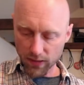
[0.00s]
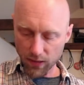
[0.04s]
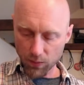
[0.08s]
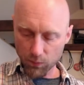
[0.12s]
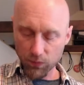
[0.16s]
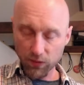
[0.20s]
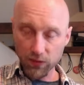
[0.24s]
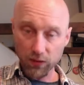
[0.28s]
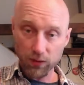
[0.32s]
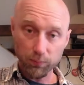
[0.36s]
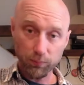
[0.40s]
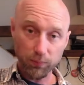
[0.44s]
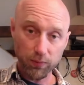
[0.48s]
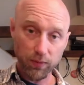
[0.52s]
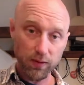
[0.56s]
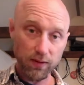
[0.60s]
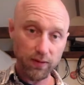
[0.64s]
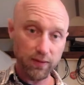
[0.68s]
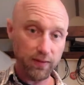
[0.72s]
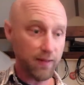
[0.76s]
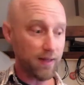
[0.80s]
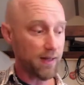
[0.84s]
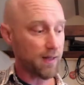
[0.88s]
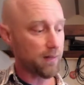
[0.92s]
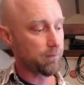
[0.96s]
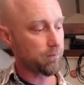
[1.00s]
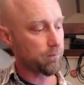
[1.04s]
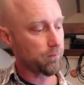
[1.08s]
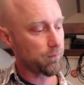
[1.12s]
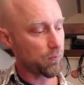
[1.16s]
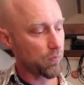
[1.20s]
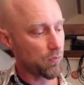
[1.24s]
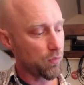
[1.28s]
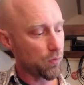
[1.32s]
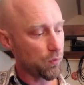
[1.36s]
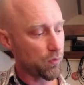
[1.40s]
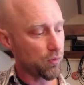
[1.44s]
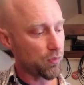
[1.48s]
And we're going to play that
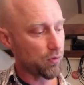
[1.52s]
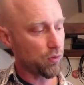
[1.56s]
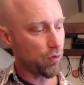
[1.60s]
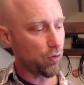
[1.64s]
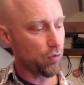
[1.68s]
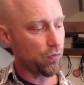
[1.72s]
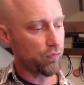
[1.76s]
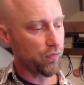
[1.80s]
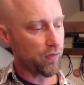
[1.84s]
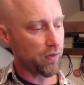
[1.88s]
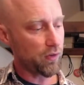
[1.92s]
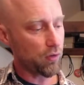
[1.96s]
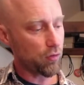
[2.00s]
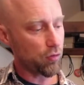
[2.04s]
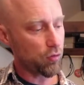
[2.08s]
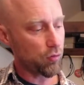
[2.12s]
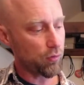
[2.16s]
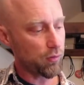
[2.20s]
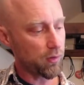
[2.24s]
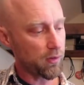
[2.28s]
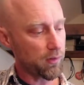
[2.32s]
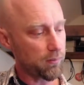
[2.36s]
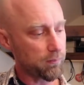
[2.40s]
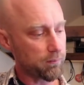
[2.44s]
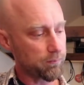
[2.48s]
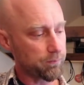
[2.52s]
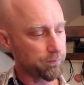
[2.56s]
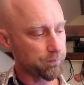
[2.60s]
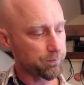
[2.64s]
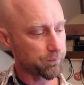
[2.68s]
with no fingers on it.